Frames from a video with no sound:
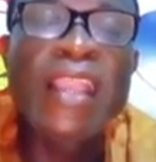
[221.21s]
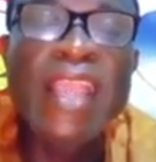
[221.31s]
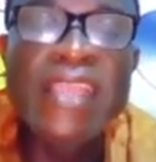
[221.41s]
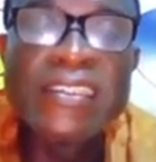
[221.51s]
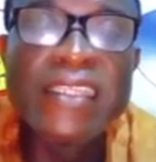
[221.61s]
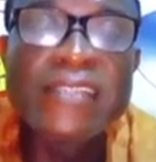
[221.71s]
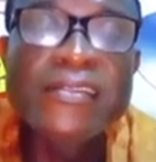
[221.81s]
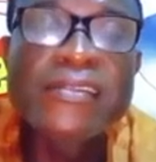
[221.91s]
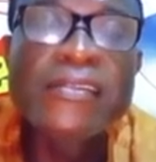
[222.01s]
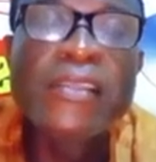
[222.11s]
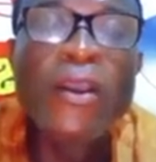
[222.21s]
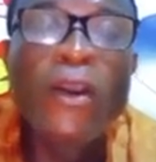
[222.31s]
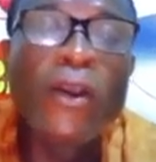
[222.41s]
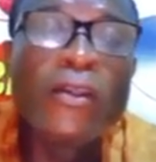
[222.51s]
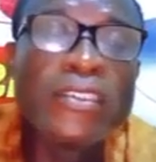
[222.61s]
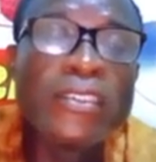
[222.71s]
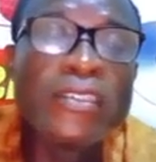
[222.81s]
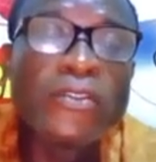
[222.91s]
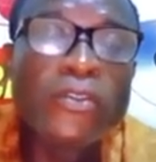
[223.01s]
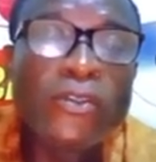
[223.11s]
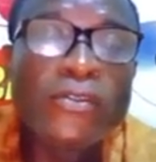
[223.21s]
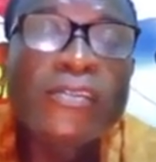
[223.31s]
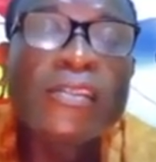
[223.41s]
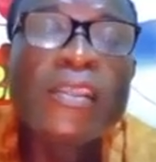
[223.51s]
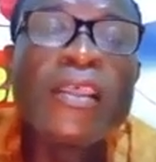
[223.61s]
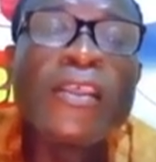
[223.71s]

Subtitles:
candidates or the students.